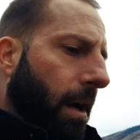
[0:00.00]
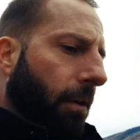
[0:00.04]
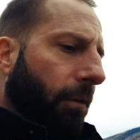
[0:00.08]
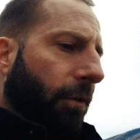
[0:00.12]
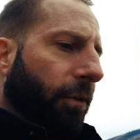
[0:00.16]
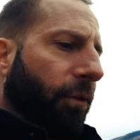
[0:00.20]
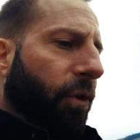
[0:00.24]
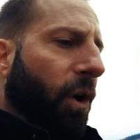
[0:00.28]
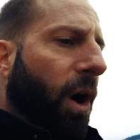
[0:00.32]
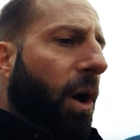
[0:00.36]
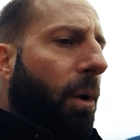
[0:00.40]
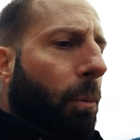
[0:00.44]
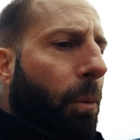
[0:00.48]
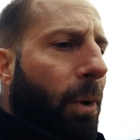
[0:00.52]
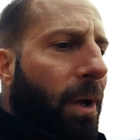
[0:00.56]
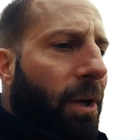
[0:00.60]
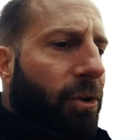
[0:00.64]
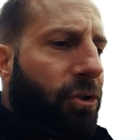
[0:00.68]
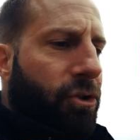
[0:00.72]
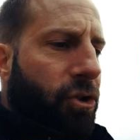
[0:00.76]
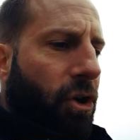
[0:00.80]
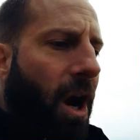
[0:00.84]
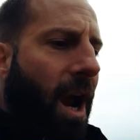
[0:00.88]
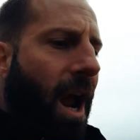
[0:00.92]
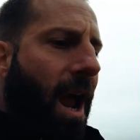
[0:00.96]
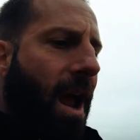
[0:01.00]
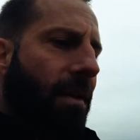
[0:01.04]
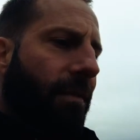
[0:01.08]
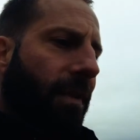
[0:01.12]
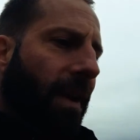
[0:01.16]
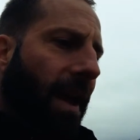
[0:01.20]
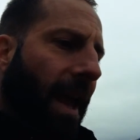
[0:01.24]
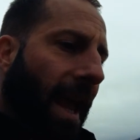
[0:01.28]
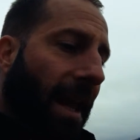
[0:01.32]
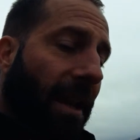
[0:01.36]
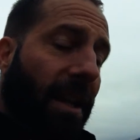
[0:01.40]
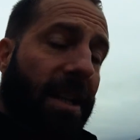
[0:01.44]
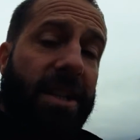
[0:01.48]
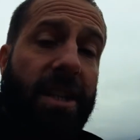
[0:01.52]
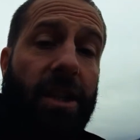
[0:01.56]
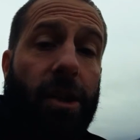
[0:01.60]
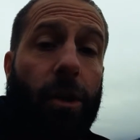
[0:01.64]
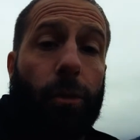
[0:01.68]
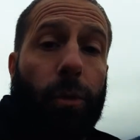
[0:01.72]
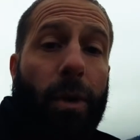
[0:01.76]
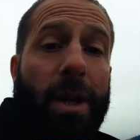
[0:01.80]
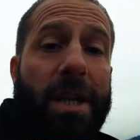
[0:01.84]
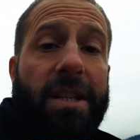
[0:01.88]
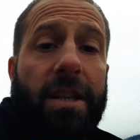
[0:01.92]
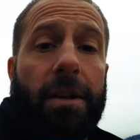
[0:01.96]
Front-wheel drive, and listen, the
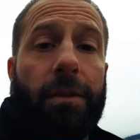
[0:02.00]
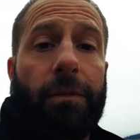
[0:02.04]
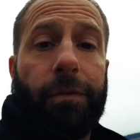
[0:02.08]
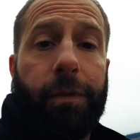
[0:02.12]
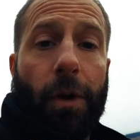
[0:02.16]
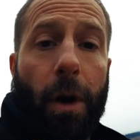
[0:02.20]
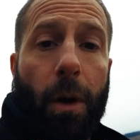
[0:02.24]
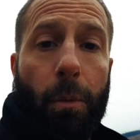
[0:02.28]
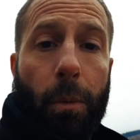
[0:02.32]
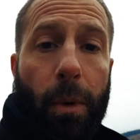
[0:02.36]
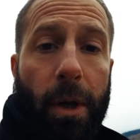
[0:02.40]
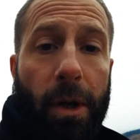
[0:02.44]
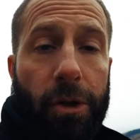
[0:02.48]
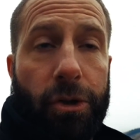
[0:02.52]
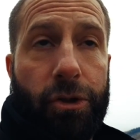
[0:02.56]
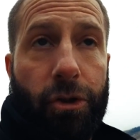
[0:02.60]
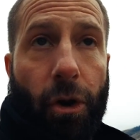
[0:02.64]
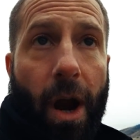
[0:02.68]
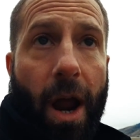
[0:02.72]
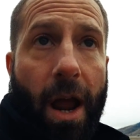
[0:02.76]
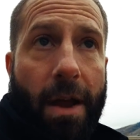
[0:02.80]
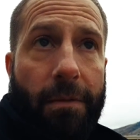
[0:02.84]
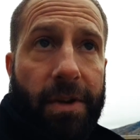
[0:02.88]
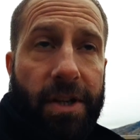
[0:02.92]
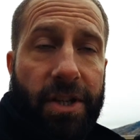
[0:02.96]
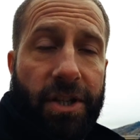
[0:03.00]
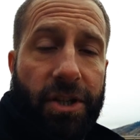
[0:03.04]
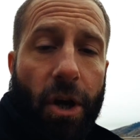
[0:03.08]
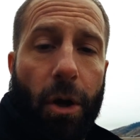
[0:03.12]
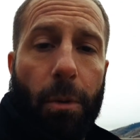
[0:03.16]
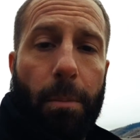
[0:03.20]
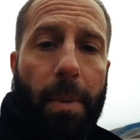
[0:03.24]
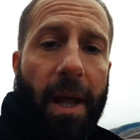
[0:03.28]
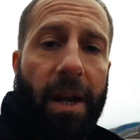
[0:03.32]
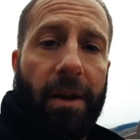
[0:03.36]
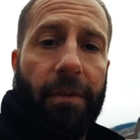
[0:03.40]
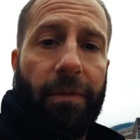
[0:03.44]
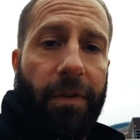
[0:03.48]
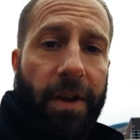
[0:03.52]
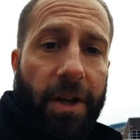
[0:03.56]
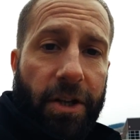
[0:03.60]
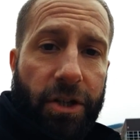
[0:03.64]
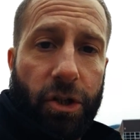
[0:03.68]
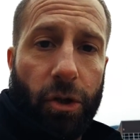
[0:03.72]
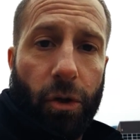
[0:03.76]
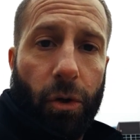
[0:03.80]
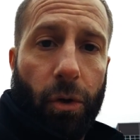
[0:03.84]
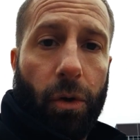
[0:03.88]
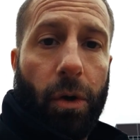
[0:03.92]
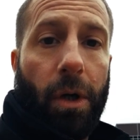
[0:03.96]
reason front-wheel drive is so
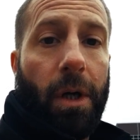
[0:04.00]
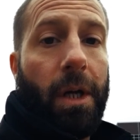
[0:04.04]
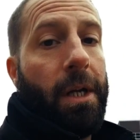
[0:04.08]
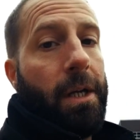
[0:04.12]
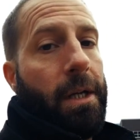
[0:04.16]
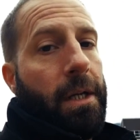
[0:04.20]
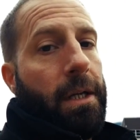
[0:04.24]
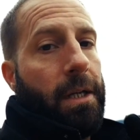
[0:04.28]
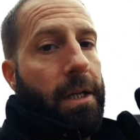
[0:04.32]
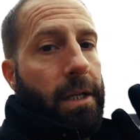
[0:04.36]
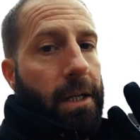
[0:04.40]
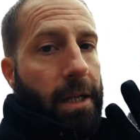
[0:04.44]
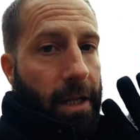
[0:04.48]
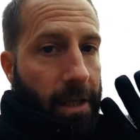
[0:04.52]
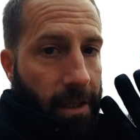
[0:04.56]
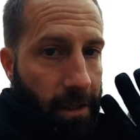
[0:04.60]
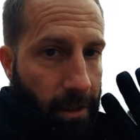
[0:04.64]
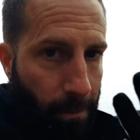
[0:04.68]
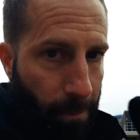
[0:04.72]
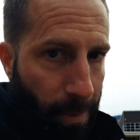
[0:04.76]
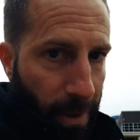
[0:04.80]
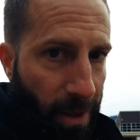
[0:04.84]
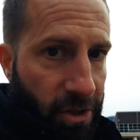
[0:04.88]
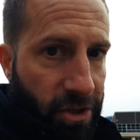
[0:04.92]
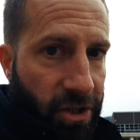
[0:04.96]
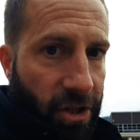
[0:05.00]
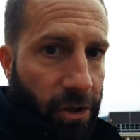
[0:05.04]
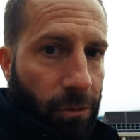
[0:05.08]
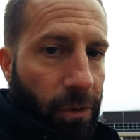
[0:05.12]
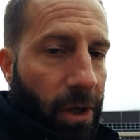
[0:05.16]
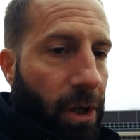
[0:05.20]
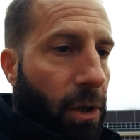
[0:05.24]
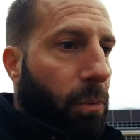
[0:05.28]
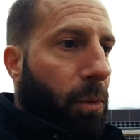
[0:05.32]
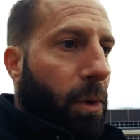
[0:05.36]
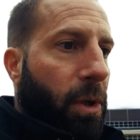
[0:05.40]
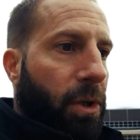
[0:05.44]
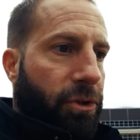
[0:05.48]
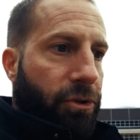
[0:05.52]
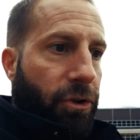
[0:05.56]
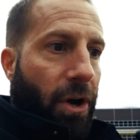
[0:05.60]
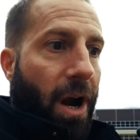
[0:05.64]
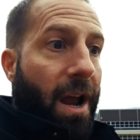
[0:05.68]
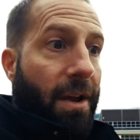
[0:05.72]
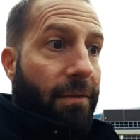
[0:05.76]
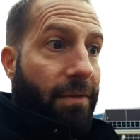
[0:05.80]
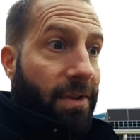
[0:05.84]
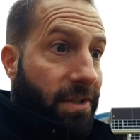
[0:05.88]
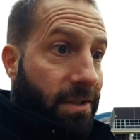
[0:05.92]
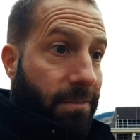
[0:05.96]
beneficial in comparison to rear-wheel
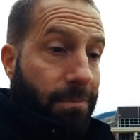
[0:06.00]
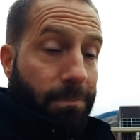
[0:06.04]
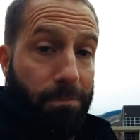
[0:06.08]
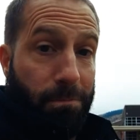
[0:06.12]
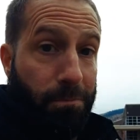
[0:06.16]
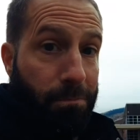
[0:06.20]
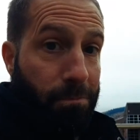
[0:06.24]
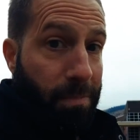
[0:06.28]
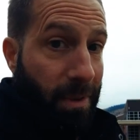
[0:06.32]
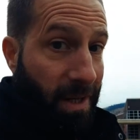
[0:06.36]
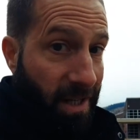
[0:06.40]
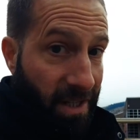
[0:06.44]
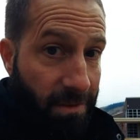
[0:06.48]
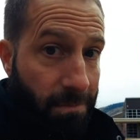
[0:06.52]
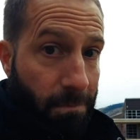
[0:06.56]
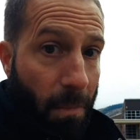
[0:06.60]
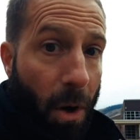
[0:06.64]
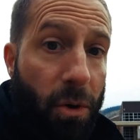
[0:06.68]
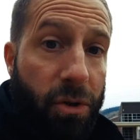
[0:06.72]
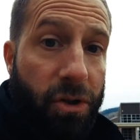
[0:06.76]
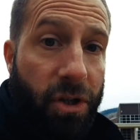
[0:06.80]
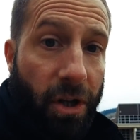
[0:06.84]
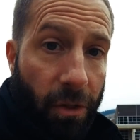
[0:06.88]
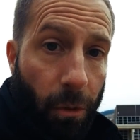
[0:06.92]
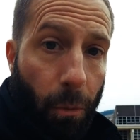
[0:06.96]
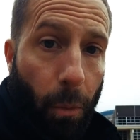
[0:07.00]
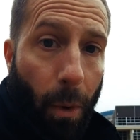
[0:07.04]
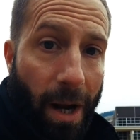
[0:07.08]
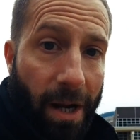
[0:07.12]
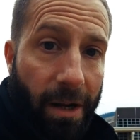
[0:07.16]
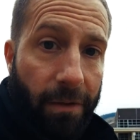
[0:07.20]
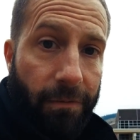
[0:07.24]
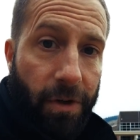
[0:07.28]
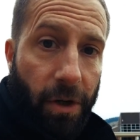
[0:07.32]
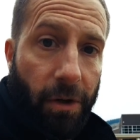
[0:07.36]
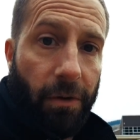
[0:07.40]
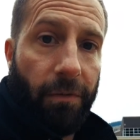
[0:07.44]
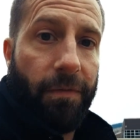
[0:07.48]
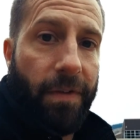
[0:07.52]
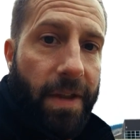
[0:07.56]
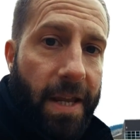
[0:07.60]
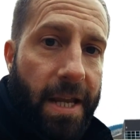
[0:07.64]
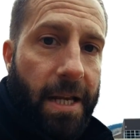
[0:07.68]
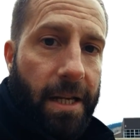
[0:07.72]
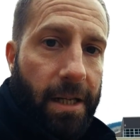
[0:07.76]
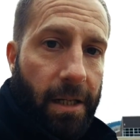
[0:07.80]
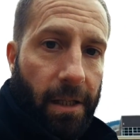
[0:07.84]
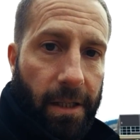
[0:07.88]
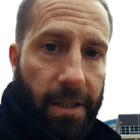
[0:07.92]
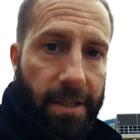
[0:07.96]
drive is because most of the weight of your
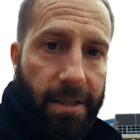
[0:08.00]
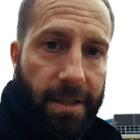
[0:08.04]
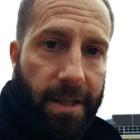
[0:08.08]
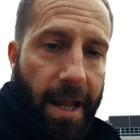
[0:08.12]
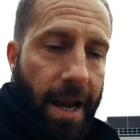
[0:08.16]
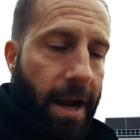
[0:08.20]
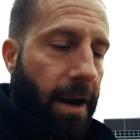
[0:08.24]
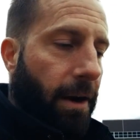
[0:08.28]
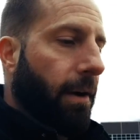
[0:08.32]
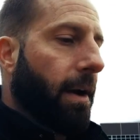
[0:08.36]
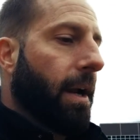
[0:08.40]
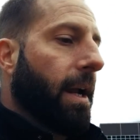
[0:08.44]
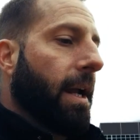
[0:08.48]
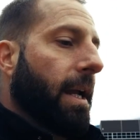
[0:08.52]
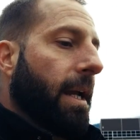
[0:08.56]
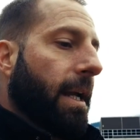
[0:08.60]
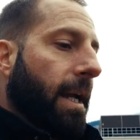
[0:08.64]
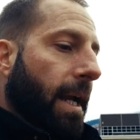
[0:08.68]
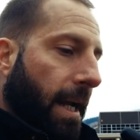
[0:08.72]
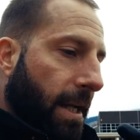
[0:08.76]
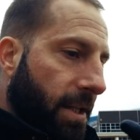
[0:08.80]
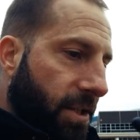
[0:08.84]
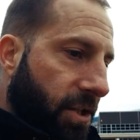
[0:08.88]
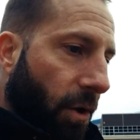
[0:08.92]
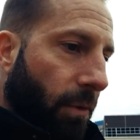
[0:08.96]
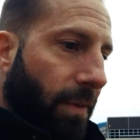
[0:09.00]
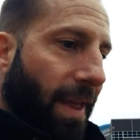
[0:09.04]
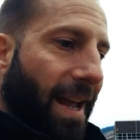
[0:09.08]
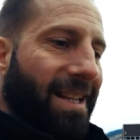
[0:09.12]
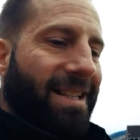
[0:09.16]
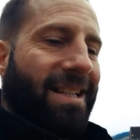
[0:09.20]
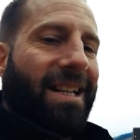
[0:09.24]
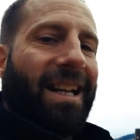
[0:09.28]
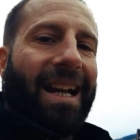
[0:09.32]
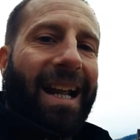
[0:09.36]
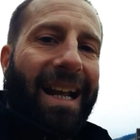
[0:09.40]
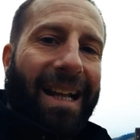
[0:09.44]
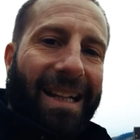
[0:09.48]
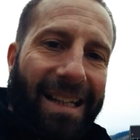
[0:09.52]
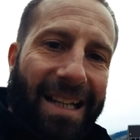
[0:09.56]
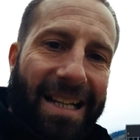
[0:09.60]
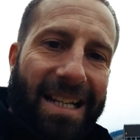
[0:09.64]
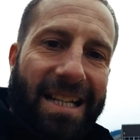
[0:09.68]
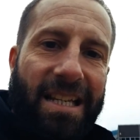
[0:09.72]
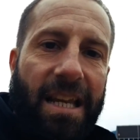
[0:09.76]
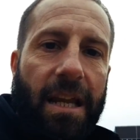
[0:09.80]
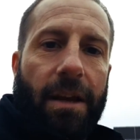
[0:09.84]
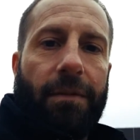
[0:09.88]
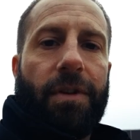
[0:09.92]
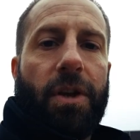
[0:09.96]
vehicle is there, and so that's going to at
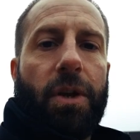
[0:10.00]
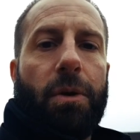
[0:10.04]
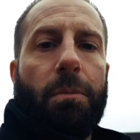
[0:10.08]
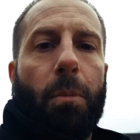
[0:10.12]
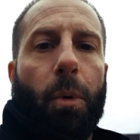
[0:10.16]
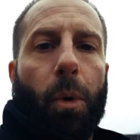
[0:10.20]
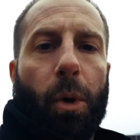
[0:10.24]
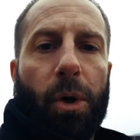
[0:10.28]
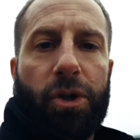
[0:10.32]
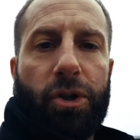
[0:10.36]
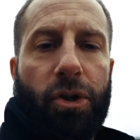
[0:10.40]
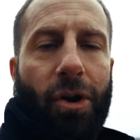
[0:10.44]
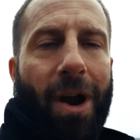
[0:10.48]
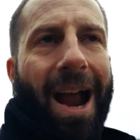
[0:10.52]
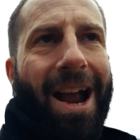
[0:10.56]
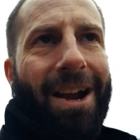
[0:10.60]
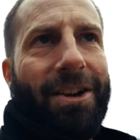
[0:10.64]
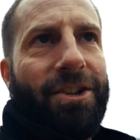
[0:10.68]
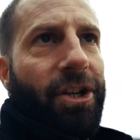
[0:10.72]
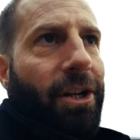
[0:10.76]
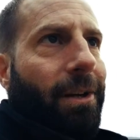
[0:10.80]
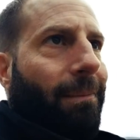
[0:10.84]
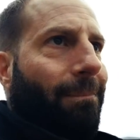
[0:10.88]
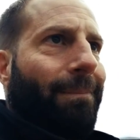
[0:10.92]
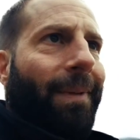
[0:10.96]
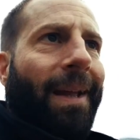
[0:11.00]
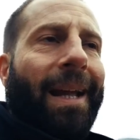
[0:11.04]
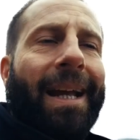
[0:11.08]
least give you more traction.